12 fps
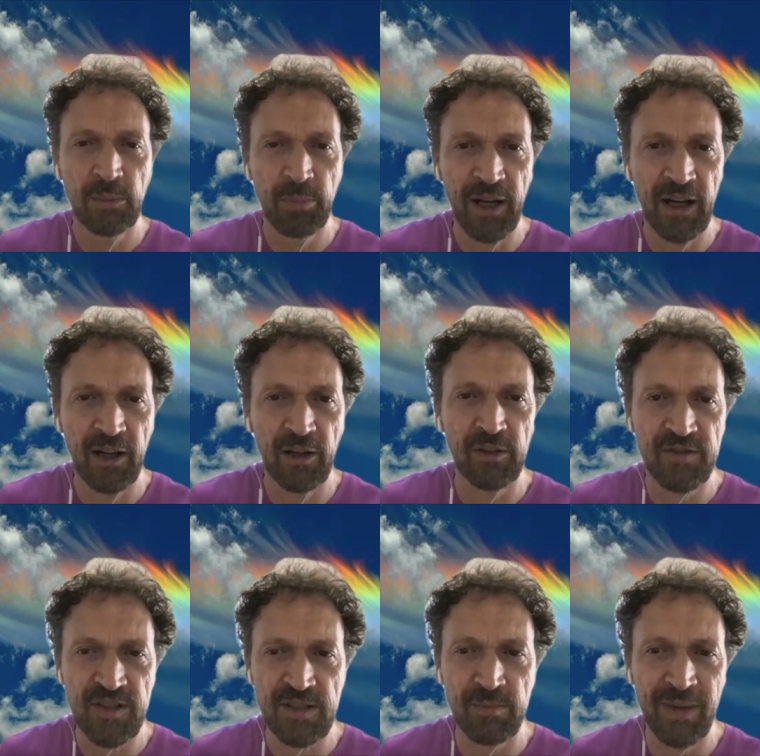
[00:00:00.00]
power of
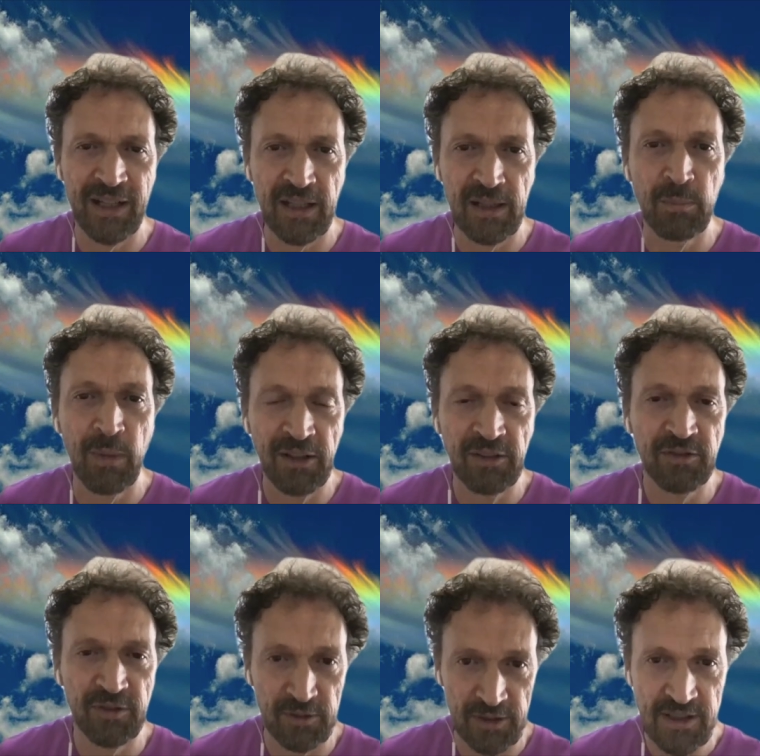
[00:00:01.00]
somatic
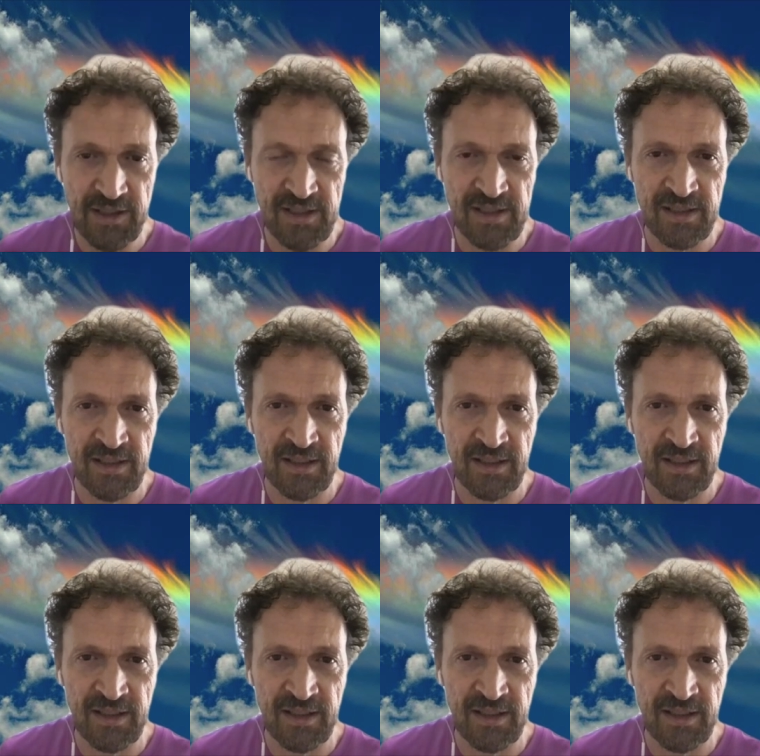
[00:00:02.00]
mindfulness.